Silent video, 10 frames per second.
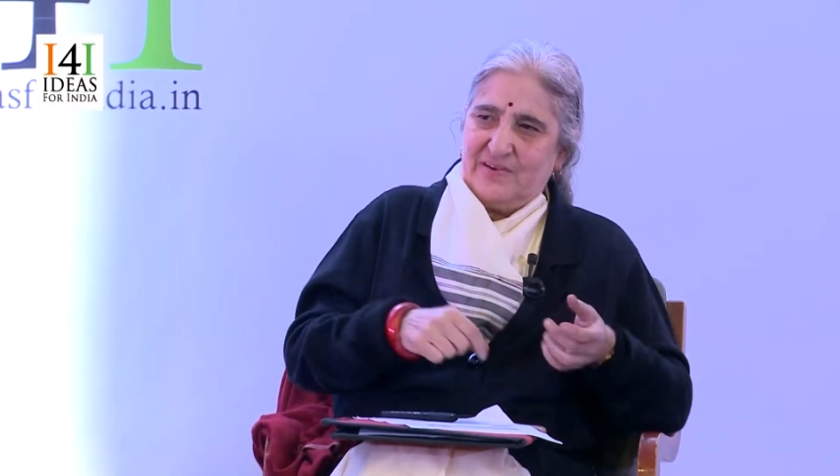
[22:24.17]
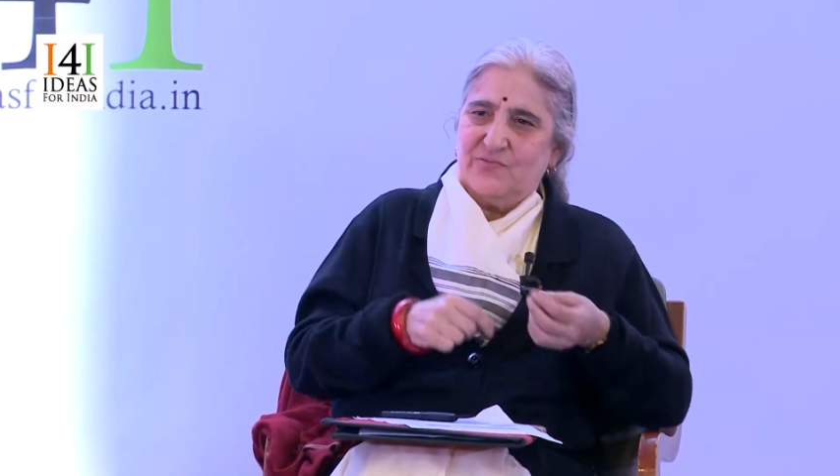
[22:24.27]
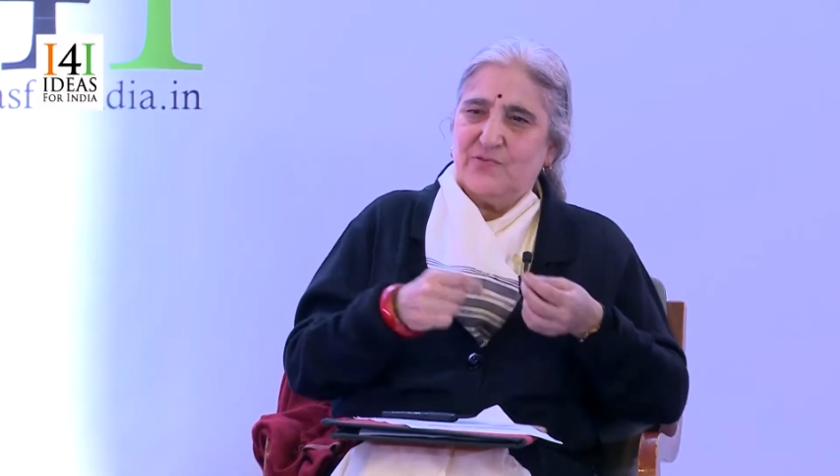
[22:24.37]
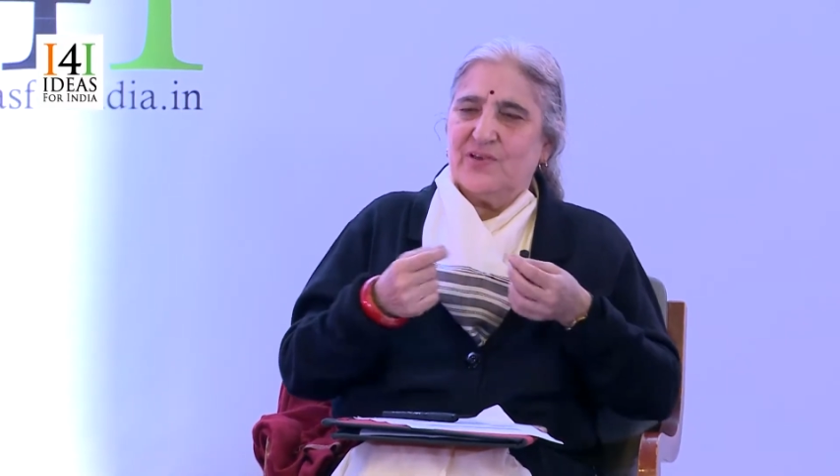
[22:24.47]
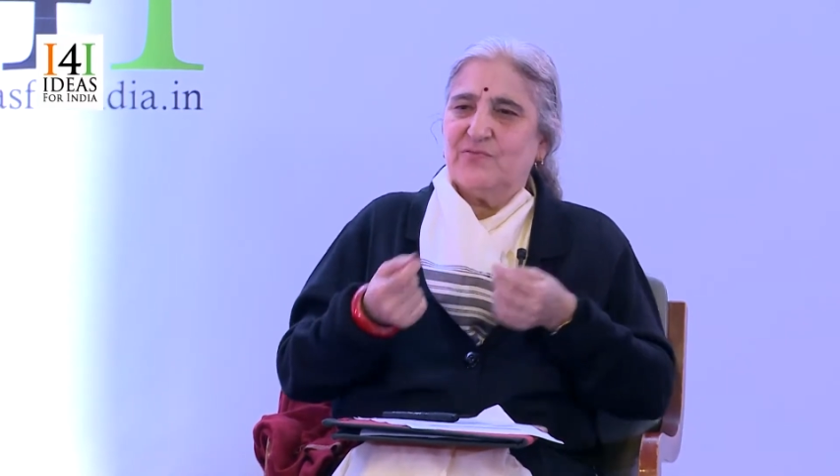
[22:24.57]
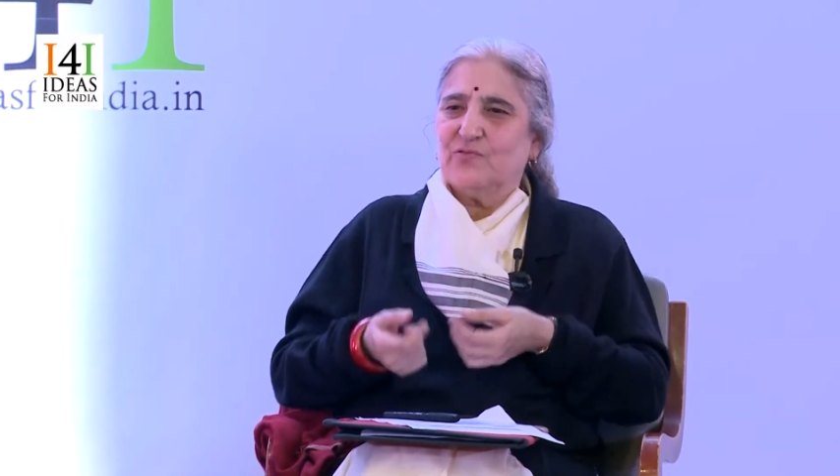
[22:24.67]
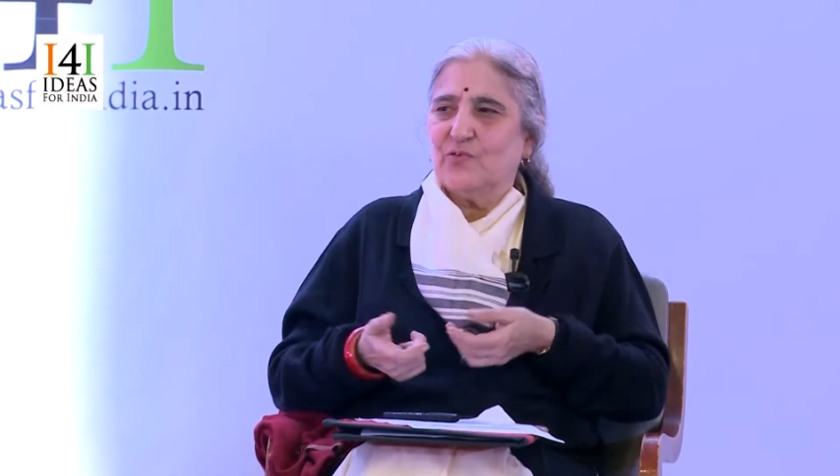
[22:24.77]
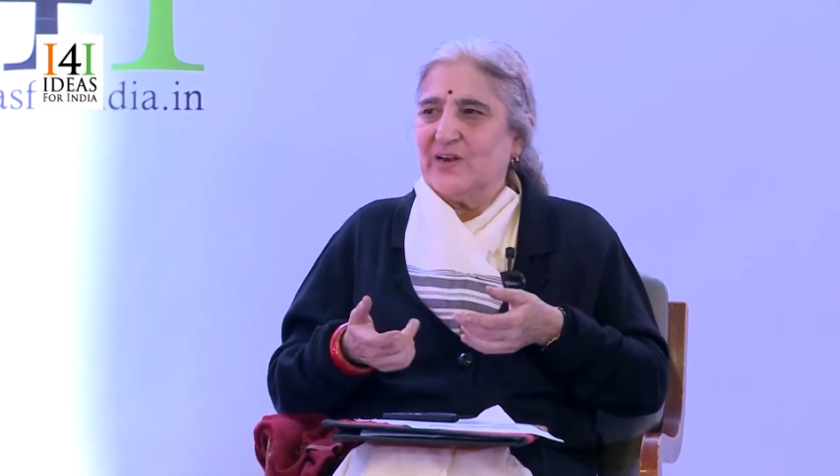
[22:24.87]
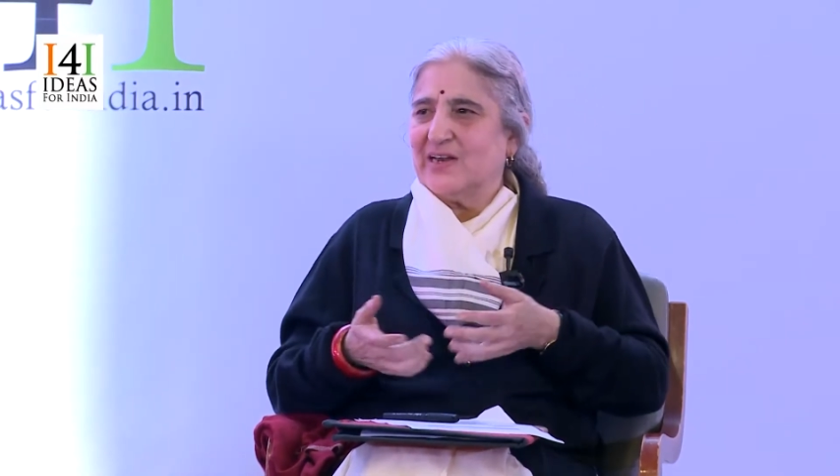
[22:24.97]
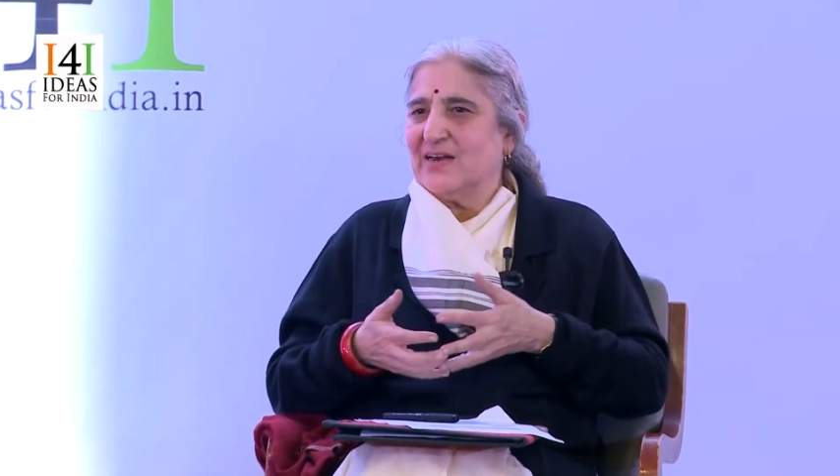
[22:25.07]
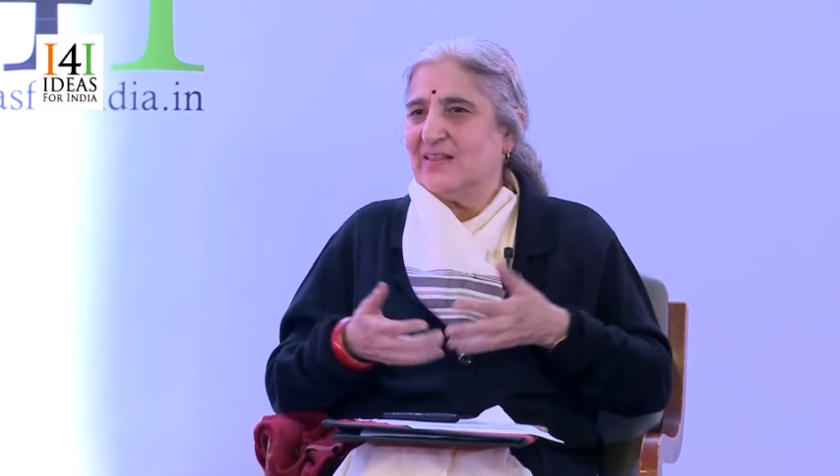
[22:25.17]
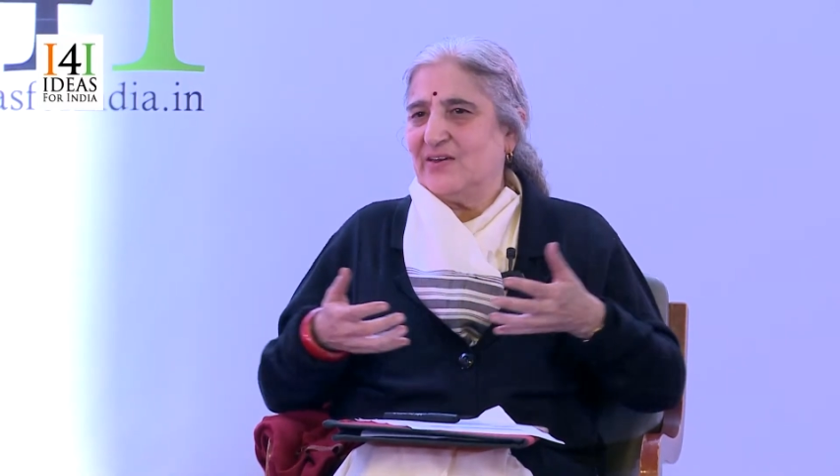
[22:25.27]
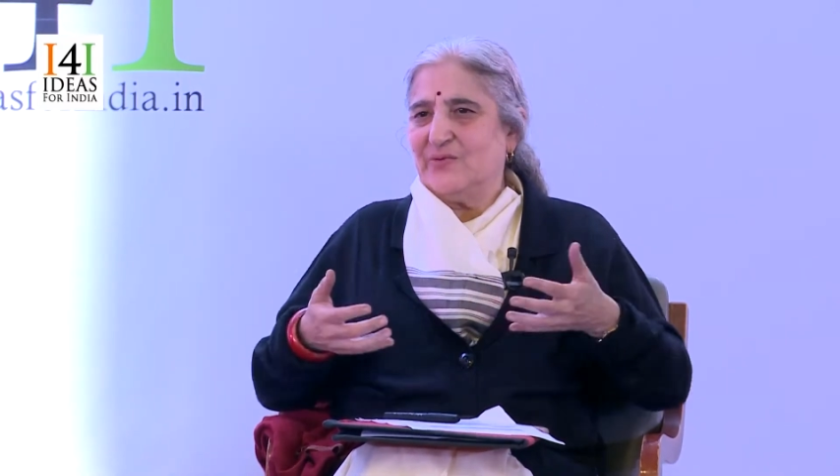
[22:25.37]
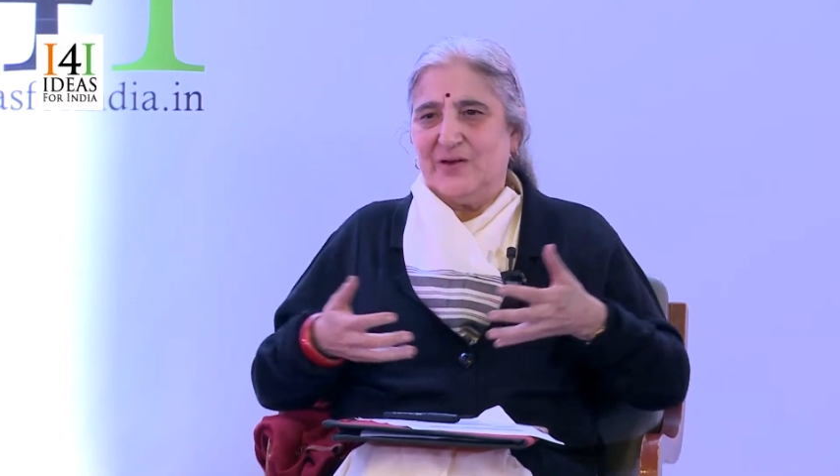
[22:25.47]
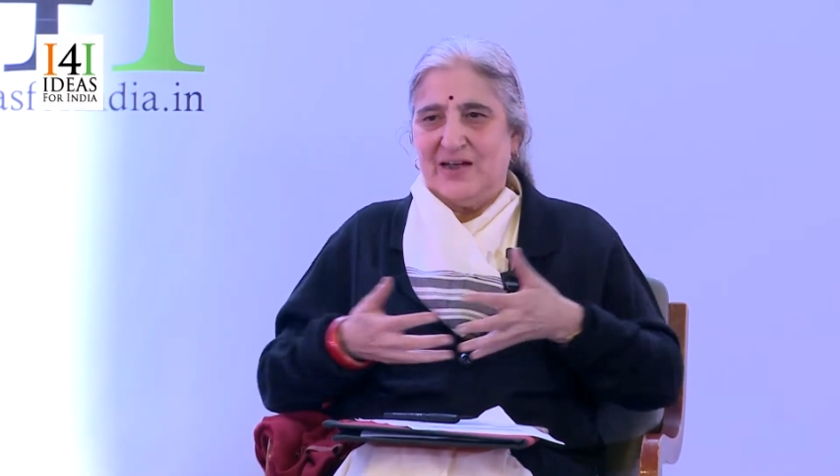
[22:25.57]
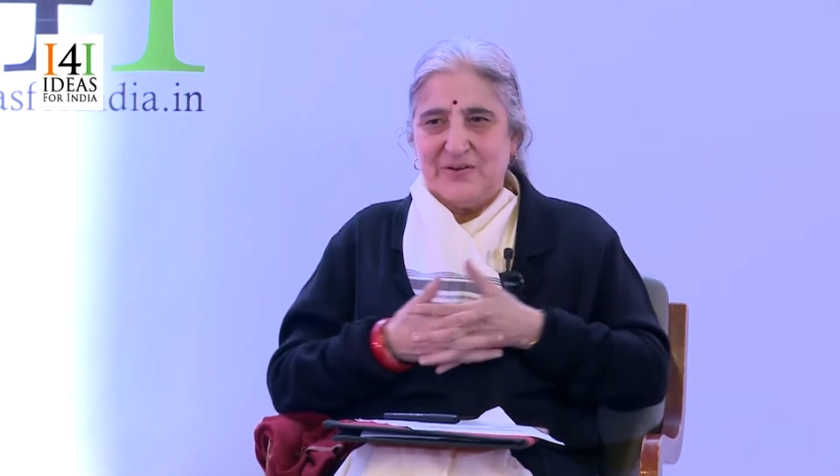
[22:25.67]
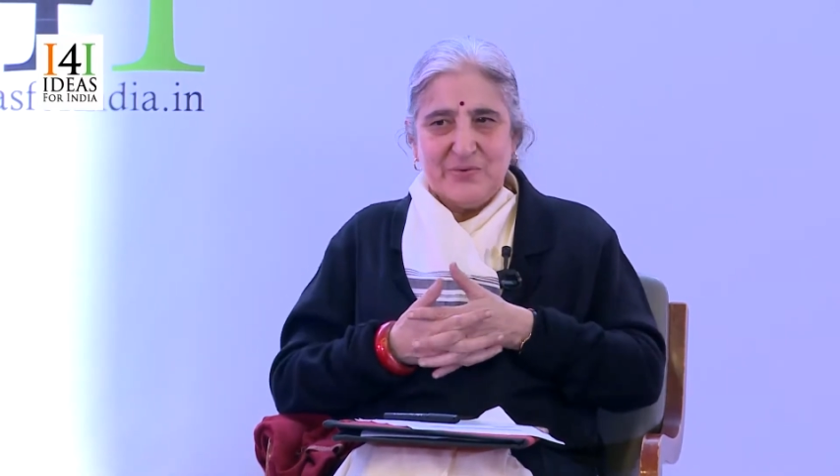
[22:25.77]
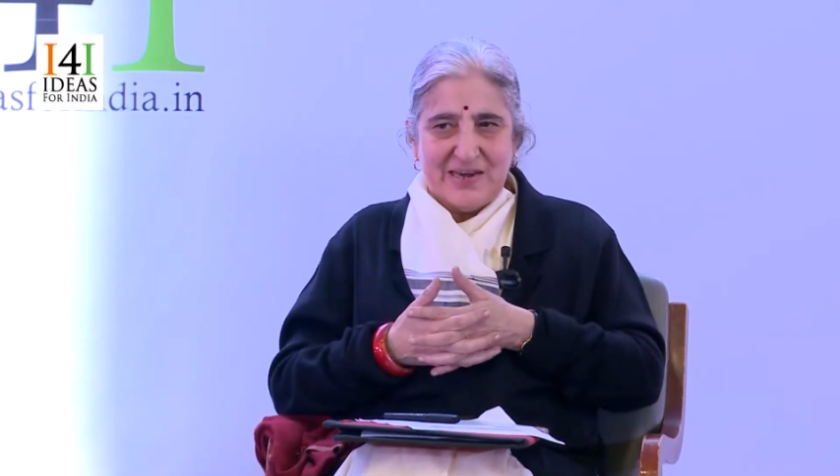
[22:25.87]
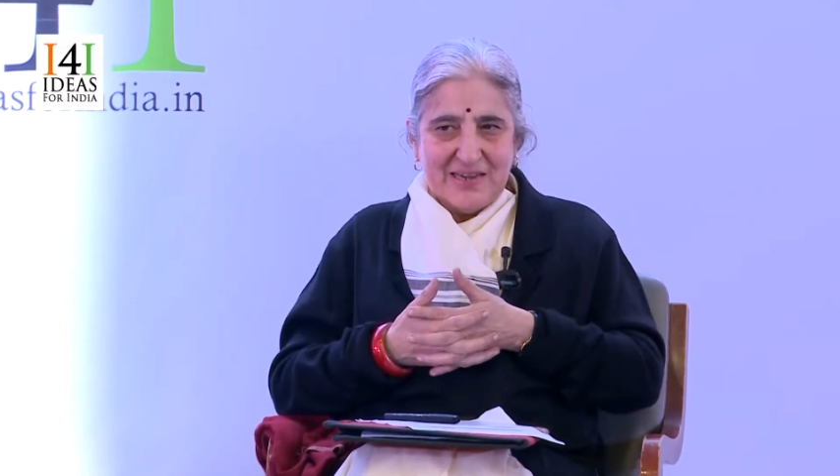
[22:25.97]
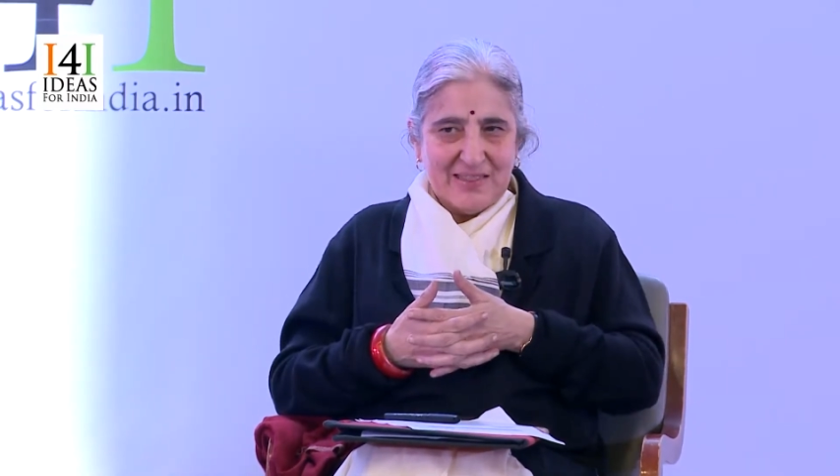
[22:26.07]
If you give so little that you can't do
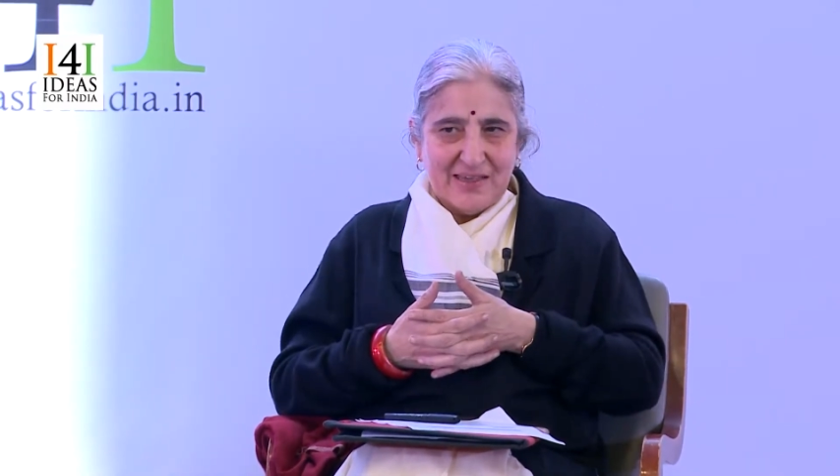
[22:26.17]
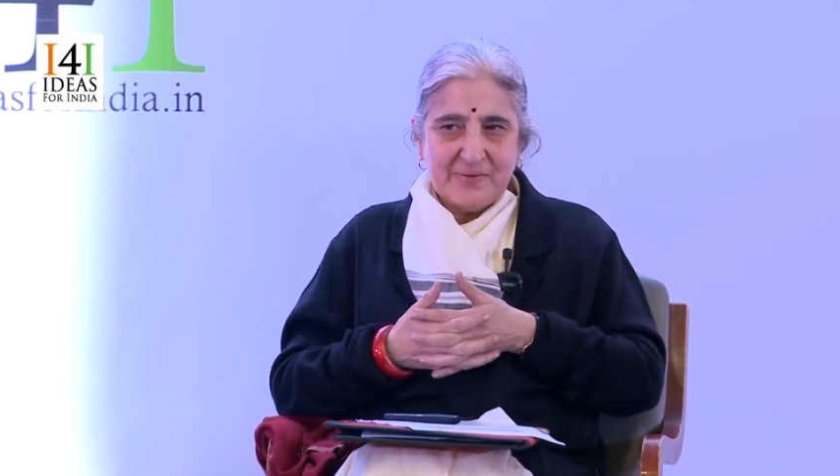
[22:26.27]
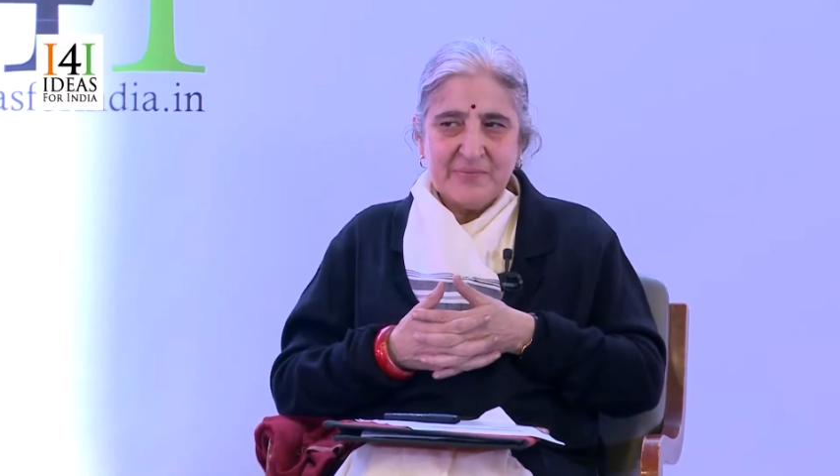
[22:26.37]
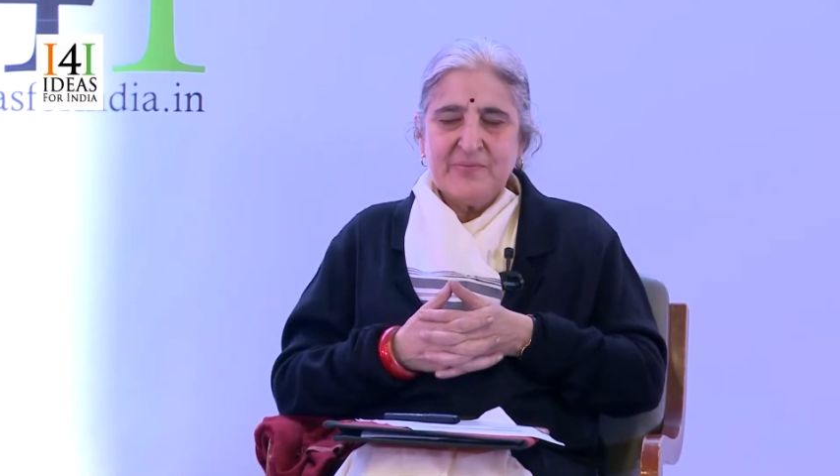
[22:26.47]
anything,